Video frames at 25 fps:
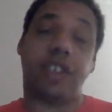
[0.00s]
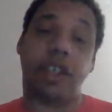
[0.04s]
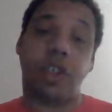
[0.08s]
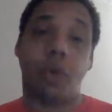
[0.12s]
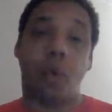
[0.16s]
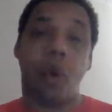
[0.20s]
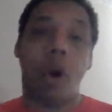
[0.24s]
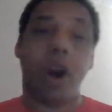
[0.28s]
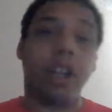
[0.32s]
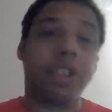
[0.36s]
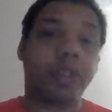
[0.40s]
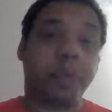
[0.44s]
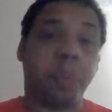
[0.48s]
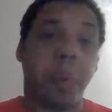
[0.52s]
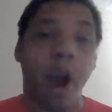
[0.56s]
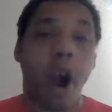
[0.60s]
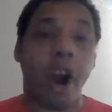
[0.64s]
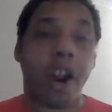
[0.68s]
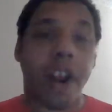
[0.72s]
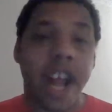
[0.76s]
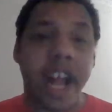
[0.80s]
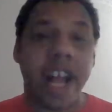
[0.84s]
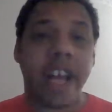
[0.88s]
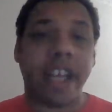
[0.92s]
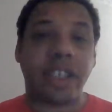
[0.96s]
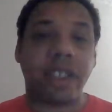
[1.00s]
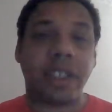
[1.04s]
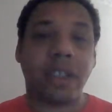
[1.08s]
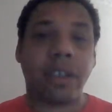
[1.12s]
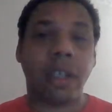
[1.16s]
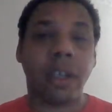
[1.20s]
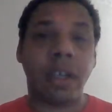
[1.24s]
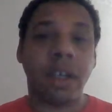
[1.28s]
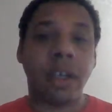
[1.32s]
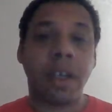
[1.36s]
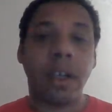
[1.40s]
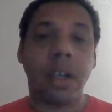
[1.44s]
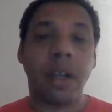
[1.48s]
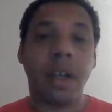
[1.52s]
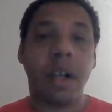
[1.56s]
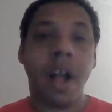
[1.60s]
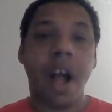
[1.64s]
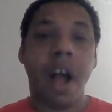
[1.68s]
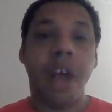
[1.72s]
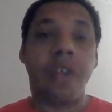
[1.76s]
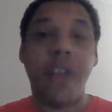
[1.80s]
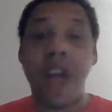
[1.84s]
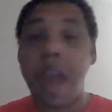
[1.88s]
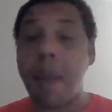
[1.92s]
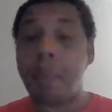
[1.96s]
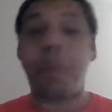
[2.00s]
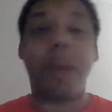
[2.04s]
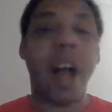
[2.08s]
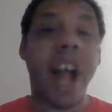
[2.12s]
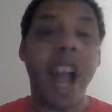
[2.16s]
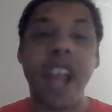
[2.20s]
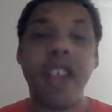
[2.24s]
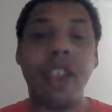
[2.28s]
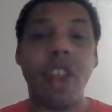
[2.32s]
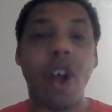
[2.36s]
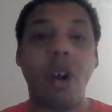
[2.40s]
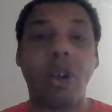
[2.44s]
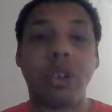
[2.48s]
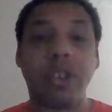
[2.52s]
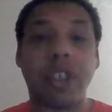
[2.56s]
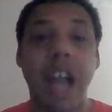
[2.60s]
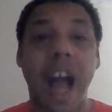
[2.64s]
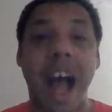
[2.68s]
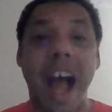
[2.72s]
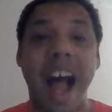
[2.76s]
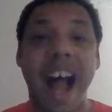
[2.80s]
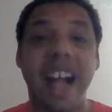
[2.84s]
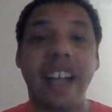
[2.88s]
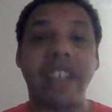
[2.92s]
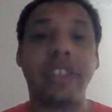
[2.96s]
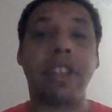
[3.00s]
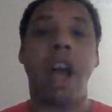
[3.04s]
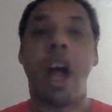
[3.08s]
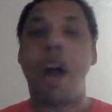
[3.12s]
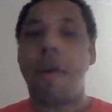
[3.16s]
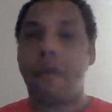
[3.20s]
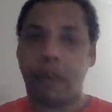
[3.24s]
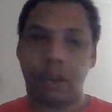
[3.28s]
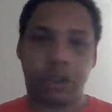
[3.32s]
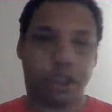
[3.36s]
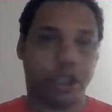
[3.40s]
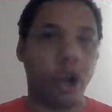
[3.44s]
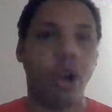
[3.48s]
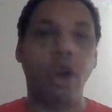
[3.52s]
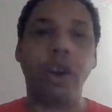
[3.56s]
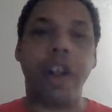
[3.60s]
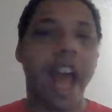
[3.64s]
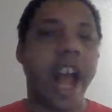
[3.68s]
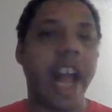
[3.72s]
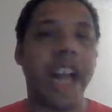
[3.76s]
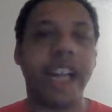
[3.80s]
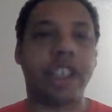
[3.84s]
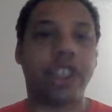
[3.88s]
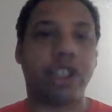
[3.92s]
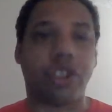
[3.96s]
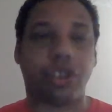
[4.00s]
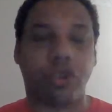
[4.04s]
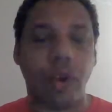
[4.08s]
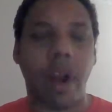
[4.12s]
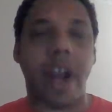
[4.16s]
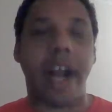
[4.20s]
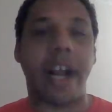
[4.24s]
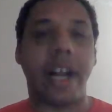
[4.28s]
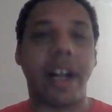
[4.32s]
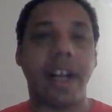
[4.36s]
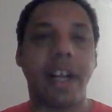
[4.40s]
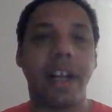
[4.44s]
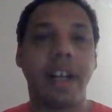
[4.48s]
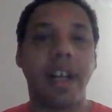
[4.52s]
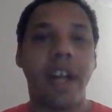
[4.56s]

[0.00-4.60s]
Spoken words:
And the worst part is they played those guys for 2 days straight.